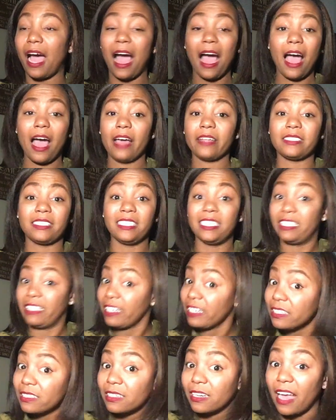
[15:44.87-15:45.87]
I
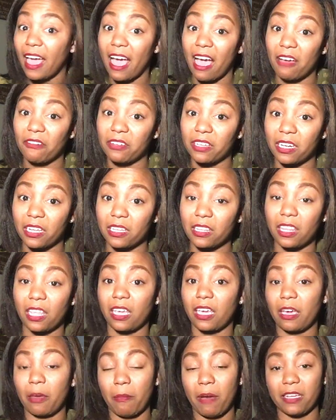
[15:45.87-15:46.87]
didn't have
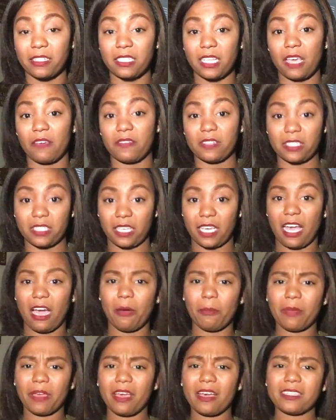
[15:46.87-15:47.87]
anything in my savings
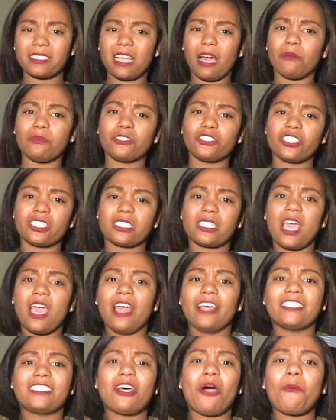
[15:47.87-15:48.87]
account because I was just
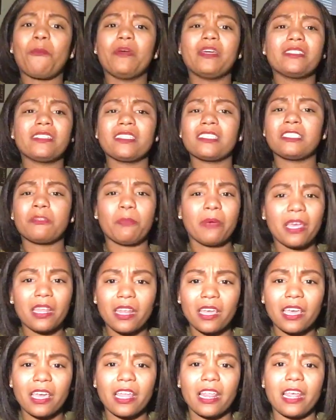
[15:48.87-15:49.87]
so busy
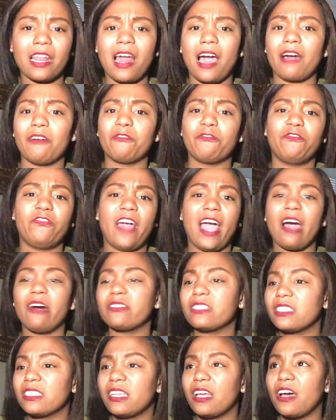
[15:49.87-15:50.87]
spending, and I
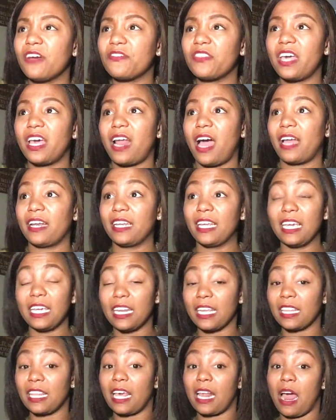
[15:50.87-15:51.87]
found stuff that I
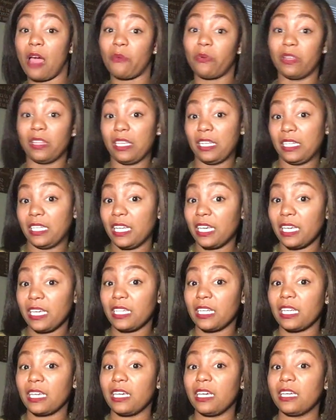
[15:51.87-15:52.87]
needed that I really
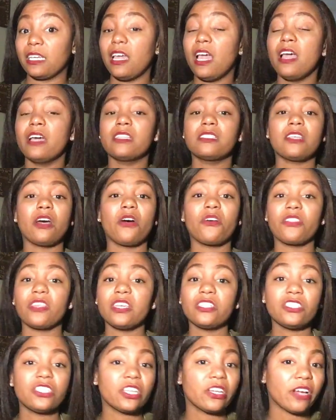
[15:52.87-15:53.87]
didn't need. So
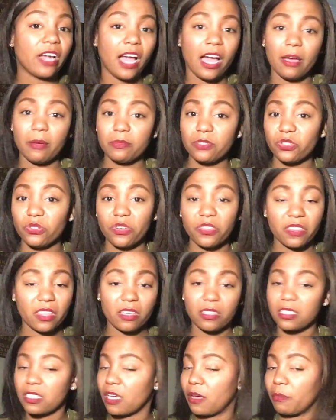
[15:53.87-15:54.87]
this year I'm doing
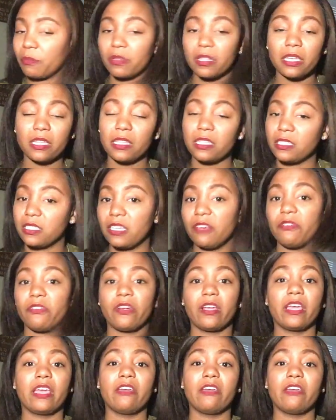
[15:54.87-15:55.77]
things completely different.